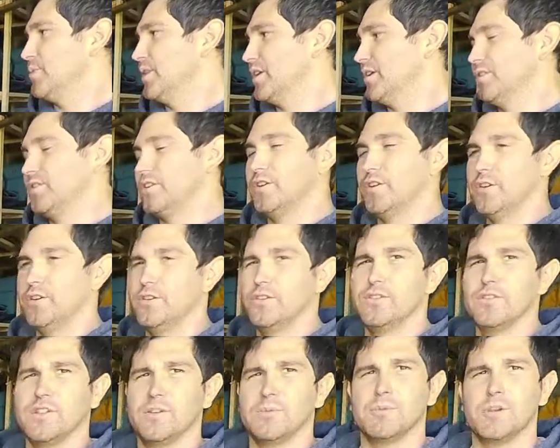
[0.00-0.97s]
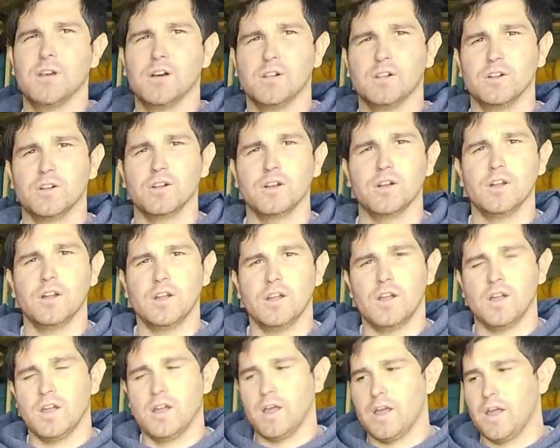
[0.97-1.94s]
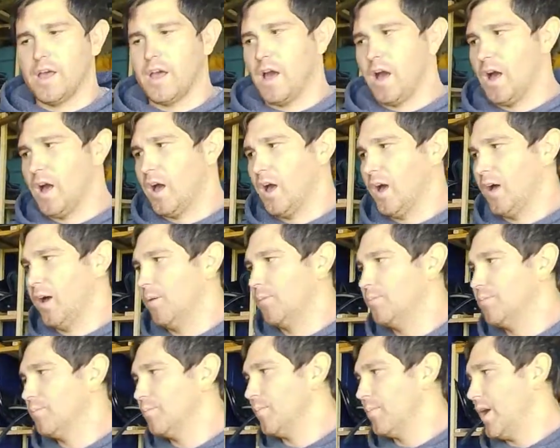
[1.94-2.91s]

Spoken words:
bay interior the same color. And